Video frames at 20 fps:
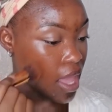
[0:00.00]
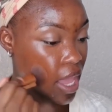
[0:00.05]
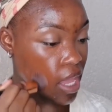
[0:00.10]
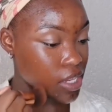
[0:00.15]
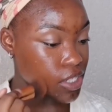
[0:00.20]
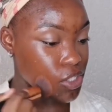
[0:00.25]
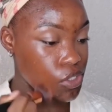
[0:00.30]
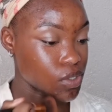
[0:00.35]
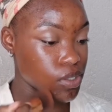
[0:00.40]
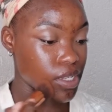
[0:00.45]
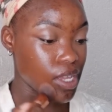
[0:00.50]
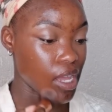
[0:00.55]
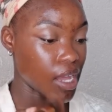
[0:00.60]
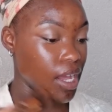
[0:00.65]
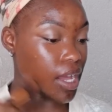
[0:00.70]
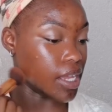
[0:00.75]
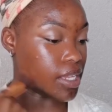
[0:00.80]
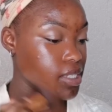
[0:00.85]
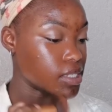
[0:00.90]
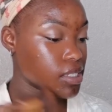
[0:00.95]
And you
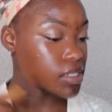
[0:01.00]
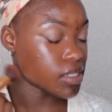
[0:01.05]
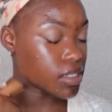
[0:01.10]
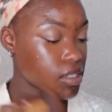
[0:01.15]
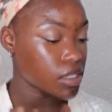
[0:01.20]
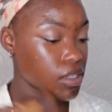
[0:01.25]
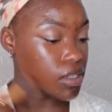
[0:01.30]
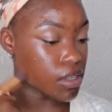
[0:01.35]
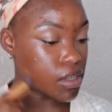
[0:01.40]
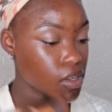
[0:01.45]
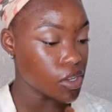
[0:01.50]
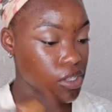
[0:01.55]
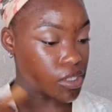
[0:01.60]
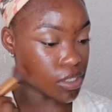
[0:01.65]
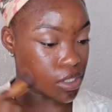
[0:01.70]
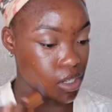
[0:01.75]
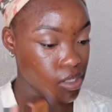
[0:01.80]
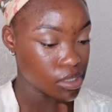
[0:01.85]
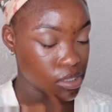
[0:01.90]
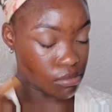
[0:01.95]
guys, you
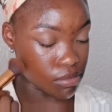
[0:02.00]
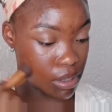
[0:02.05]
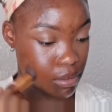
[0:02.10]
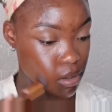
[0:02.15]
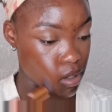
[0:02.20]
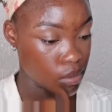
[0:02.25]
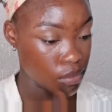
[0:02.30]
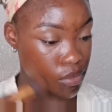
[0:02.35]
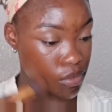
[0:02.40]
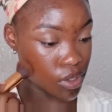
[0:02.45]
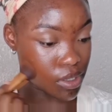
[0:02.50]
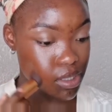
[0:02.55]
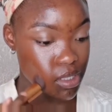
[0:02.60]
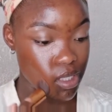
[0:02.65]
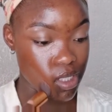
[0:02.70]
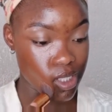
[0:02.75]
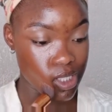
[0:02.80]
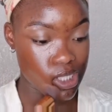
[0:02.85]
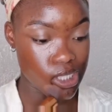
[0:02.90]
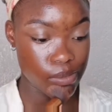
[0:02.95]
did not see my mom. You
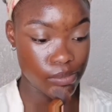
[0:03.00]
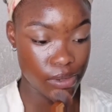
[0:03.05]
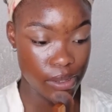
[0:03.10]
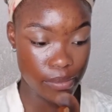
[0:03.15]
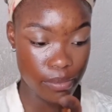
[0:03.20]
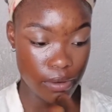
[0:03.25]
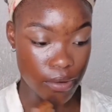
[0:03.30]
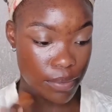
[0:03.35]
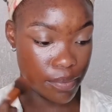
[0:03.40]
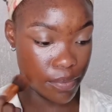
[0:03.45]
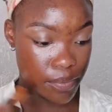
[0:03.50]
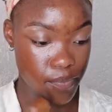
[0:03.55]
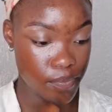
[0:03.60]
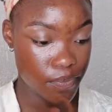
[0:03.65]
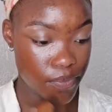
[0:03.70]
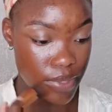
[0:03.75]
didn't see my mom.